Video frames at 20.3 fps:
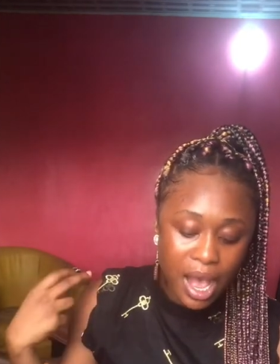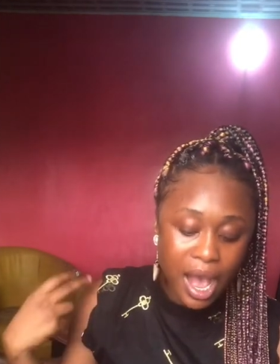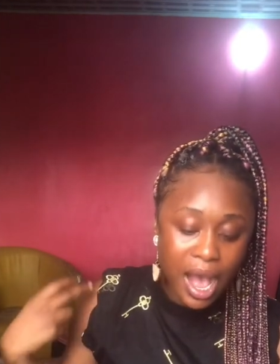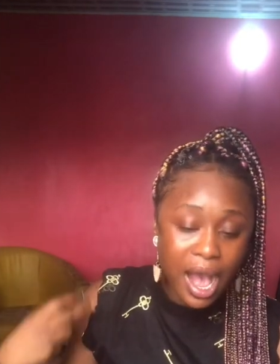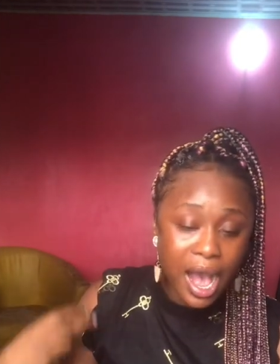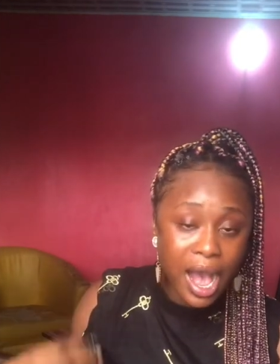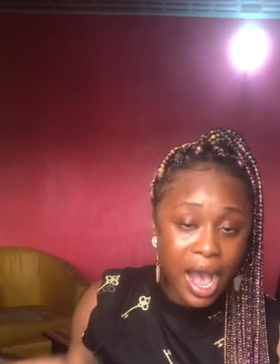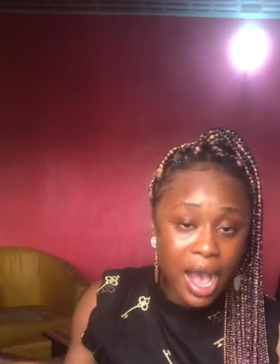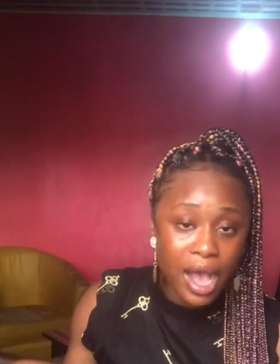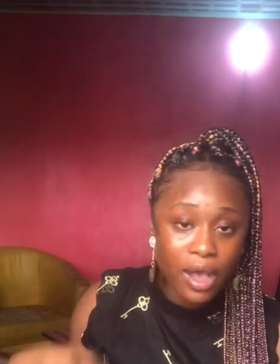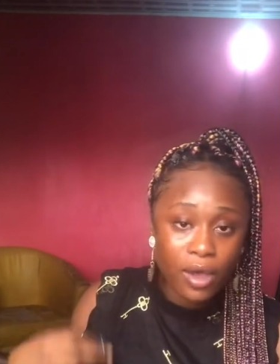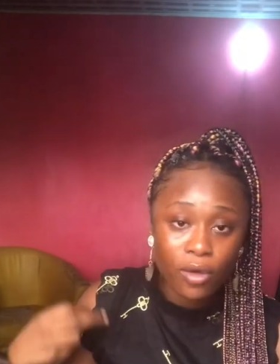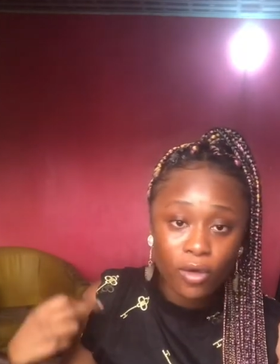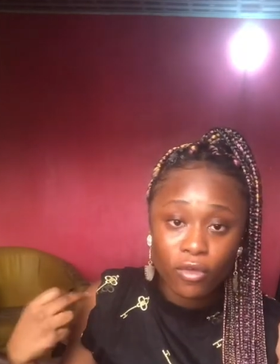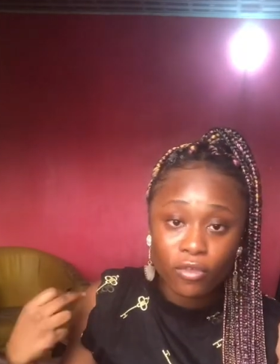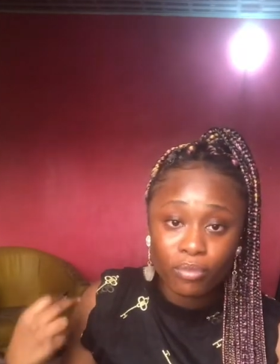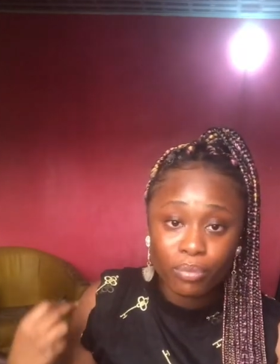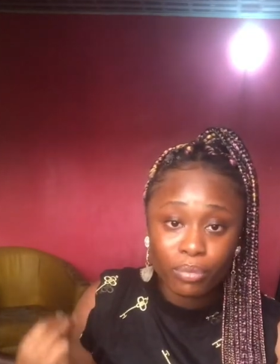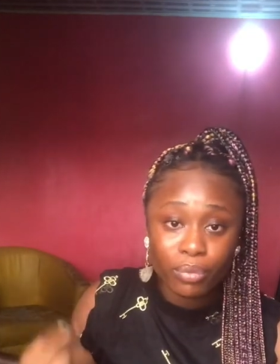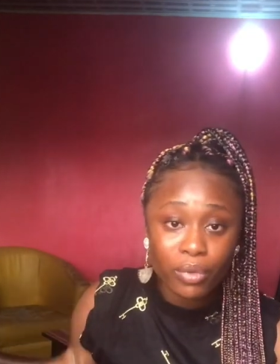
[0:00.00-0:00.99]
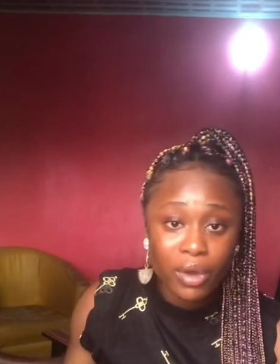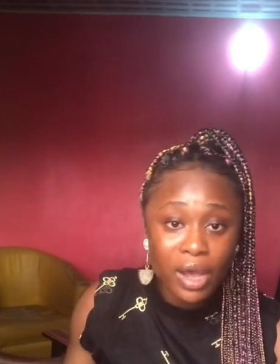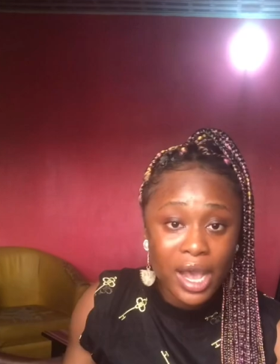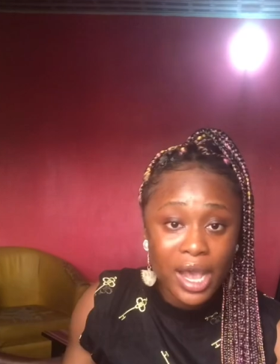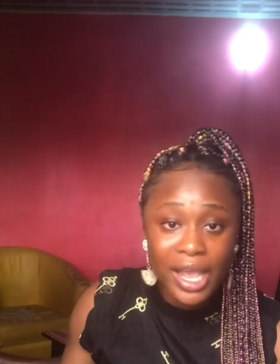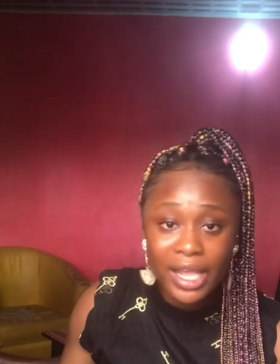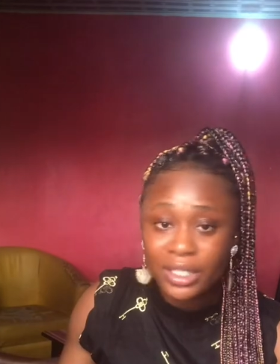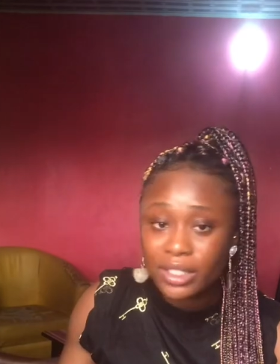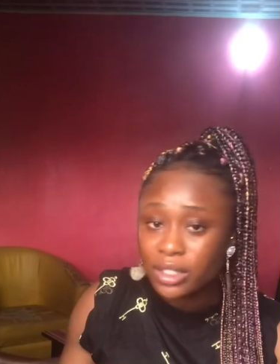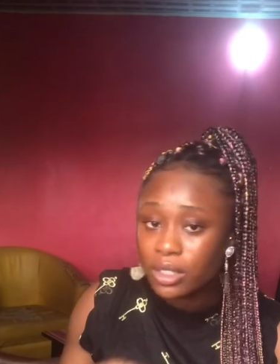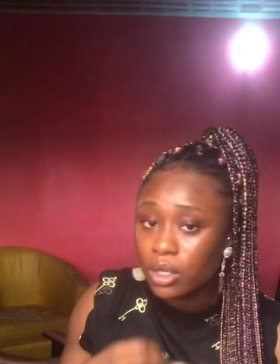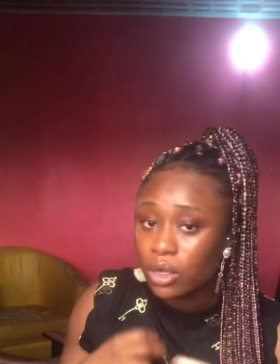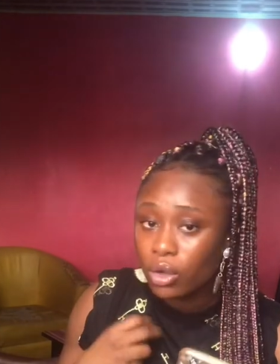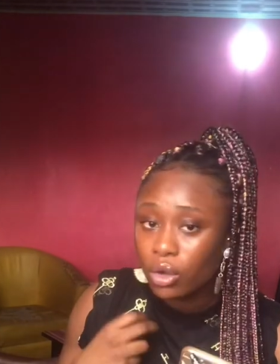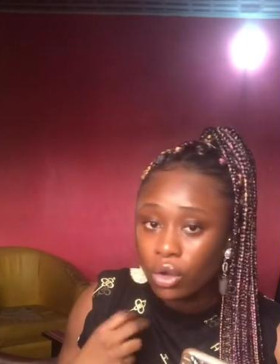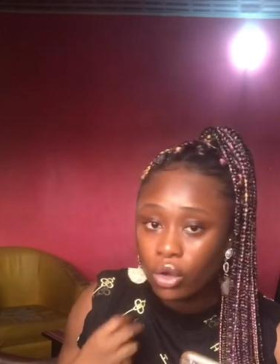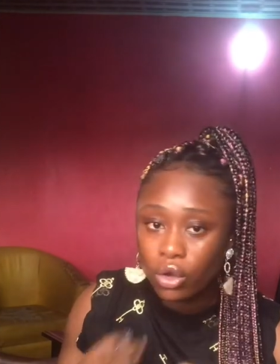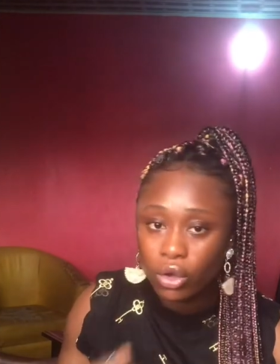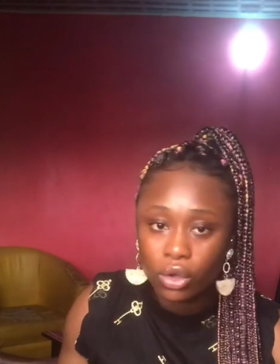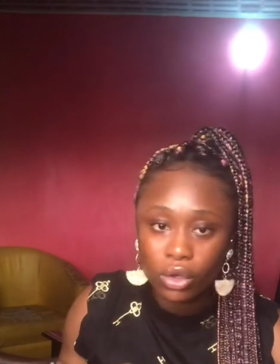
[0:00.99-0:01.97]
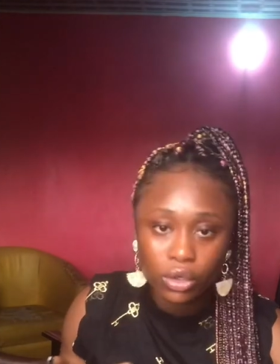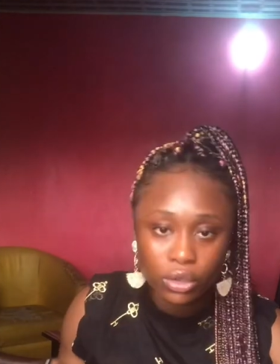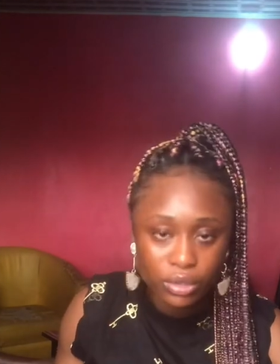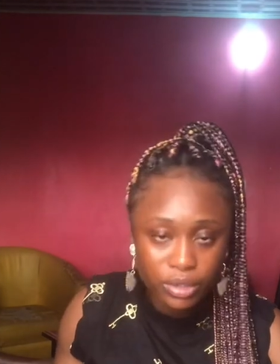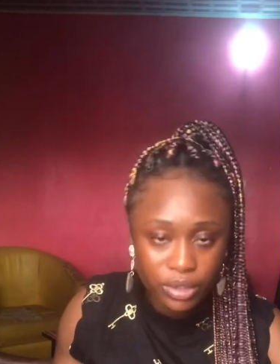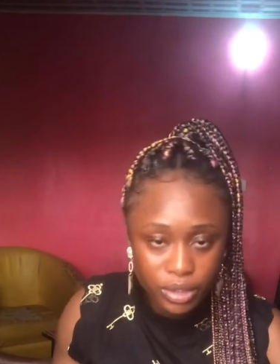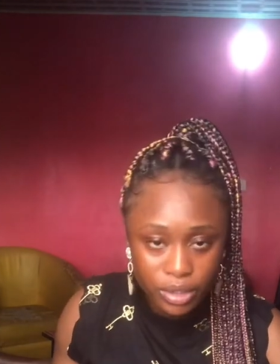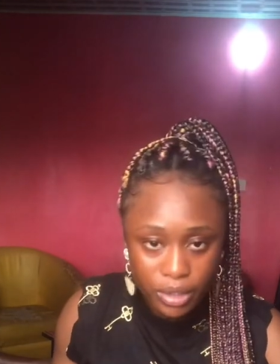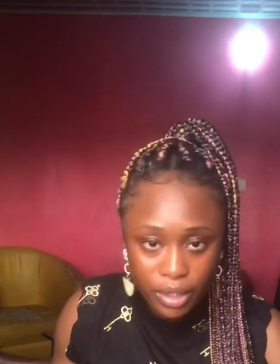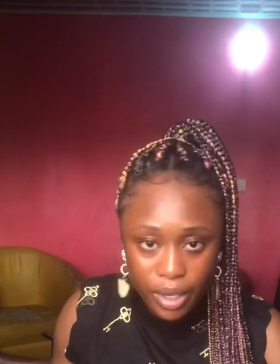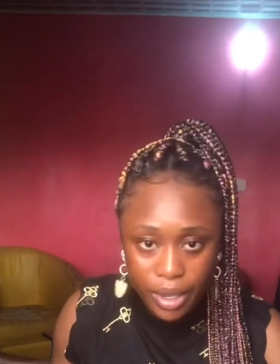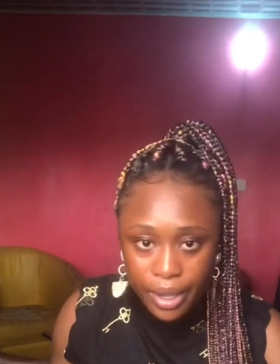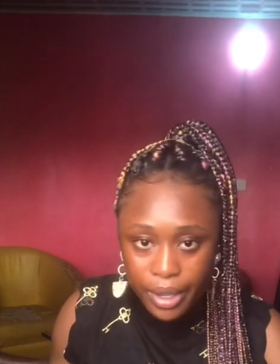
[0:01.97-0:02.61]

are of bright colors.